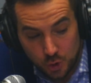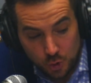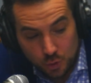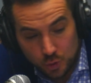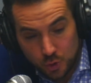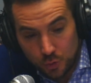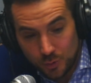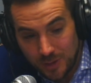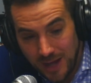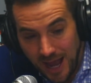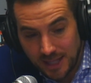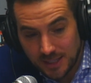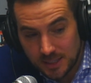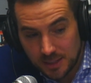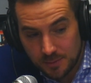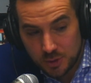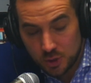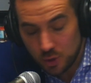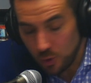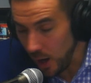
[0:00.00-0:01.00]
if you do
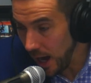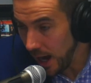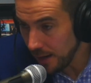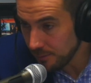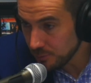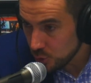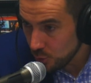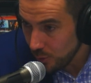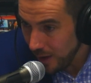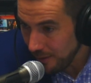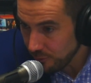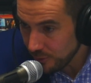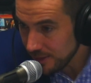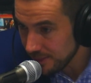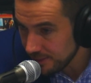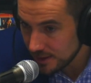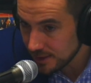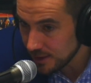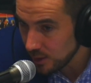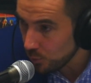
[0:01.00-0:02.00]
not subscribe to
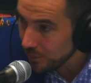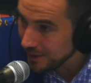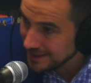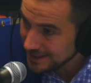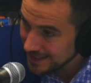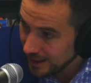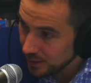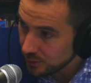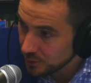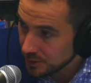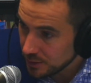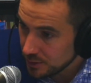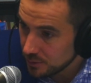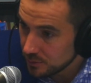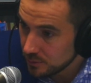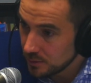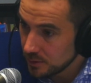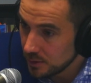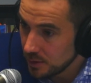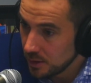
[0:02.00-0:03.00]
everything that we
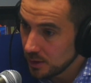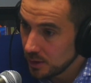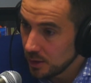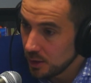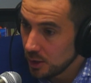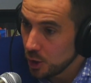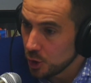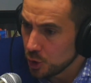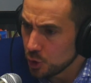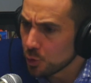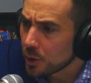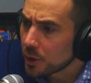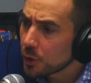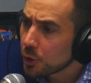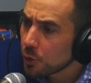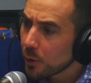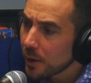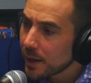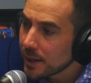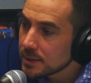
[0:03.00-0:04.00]
tell you,
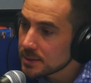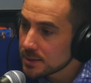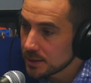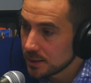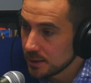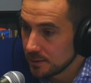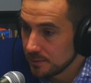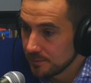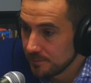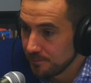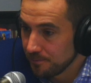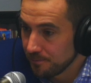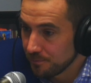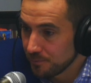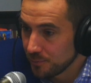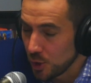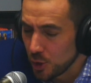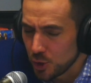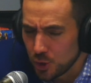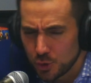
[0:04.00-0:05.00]
you are crazy.
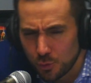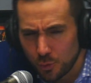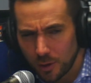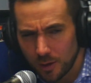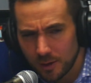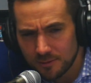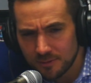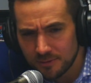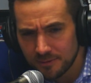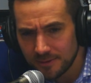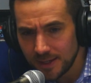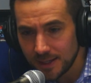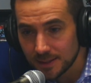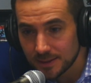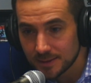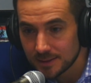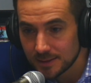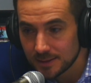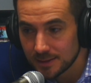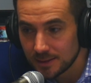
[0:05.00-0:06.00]
You are
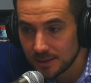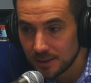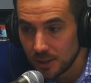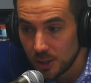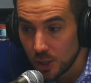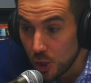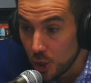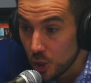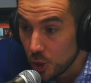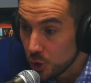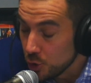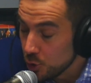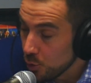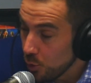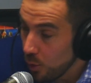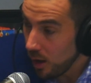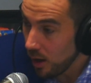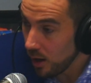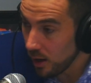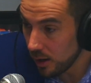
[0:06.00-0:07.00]
unfit.
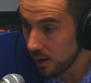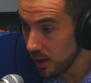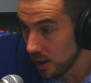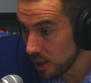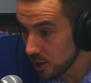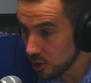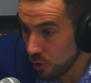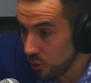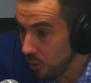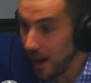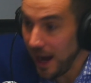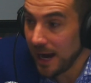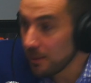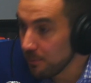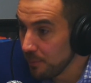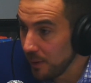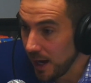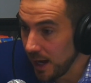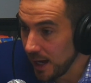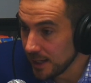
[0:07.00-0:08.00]
You are a
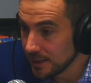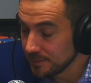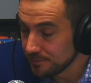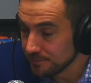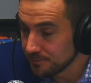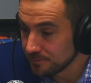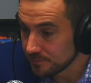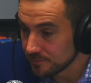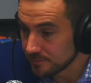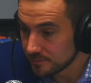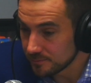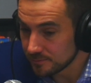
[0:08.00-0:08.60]
crackpot.